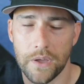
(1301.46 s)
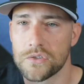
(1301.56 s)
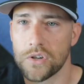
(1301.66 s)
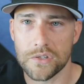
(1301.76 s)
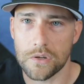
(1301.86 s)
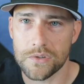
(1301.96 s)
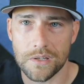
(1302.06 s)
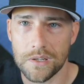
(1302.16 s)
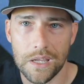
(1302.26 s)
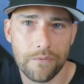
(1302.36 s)
that just goes
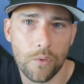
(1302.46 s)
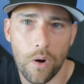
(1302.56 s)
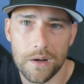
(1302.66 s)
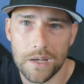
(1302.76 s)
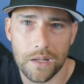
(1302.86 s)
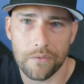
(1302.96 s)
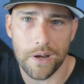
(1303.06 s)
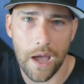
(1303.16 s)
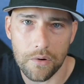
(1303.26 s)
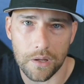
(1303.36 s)
into even one inning of
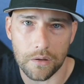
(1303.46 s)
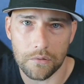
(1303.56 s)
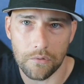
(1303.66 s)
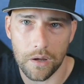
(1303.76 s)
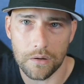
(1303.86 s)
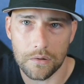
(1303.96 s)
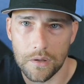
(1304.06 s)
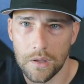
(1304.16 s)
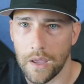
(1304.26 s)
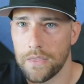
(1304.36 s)
an outing, right?
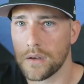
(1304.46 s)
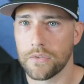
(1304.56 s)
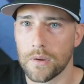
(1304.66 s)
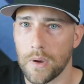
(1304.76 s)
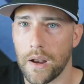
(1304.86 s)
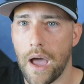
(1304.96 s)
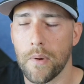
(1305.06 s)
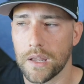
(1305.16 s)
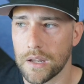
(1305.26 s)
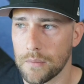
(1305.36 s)
And then you think about, how
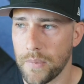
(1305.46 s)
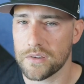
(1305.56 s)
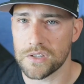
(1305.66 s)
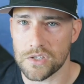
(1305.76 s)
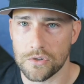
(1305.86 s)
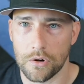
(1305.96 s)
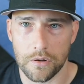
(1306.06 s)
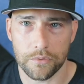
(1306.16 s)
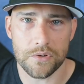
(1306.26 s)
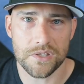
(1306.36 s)
am I going to get back as a
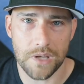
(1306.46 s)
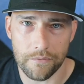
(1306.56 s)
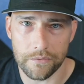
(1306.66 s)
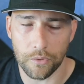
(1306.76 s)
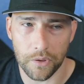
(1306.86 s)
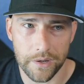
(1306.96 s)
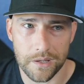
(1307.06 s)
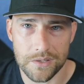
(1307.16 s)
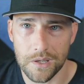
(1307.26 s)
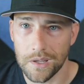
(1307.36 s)
starter and throw 7 full
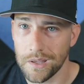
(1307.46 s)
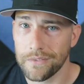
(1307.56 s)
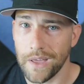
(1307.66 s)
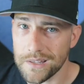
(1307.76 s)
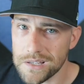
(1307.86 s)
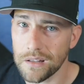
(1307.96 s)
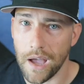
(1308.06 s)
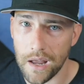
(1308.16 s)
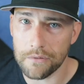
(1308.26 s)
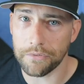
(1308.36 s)
innings? That's a
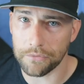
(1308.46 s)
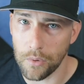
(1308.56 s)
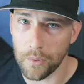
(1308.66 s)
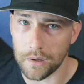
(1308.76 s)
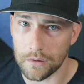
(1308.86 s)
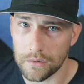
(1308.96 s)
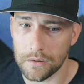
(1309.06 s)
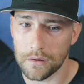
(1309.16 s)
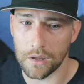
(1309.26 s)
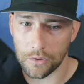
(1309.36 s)
lot of throwing,
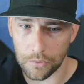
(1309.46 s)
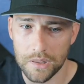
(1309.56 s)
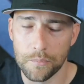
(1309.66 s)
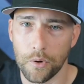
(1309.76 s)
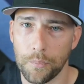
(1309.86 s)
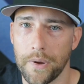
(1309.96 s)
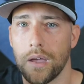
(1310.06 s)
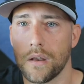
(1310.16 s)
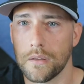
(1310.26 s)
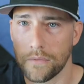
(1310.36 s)
including the
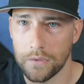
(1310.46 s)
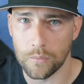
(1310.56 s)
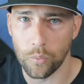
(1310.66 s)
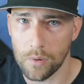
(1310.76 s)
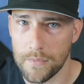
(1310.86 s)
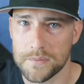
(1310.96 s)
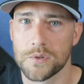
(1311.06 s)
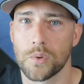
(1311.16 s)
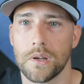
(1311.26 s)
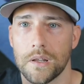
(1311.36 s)
bullpen, the warmups
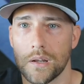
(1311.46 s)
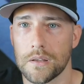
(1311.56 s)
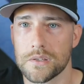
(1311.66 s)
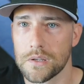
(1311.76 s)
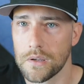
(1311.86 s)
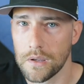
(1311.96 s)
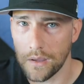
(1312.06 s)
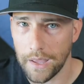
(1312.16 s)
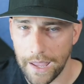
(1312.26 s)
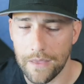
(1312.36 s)
between innings,
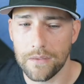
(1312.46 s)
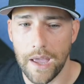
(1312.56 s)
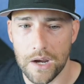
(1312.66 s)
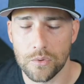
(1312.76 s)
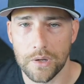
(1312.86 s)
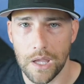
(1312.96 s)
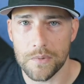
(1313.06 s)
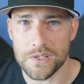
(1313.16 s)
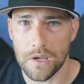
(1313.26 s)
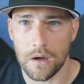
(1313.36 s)
and the actual
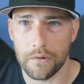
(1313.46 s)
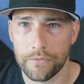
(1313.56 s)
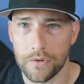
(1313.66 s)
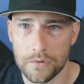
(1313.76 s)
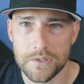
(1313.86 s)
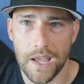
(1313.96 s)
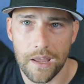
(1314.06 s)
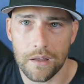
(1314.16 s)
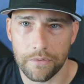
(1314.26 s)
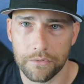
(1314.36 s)
game itself. Your
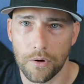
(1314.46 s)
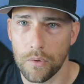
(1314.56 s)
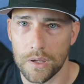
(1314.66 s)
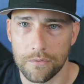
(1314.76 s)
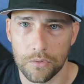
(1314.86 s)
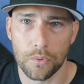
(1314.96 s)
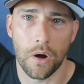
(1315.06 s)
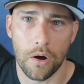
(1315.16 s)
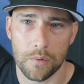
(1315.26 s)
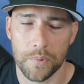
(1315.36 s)
day of throwing, if you threw
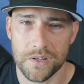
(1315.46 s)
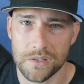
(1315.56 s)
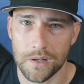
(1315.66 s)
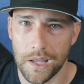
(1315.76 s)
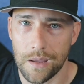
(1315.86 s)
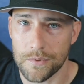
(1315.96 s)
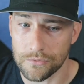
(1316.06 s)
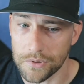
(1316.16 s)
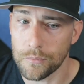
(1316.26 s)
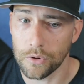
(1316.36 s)
100 pitches in a game,
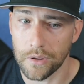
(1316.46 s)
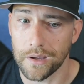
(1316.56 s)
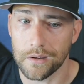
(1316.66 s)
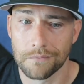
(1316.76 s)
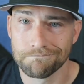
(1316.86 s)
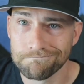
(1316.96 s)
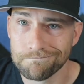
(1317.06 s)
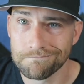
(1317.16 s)
is really more like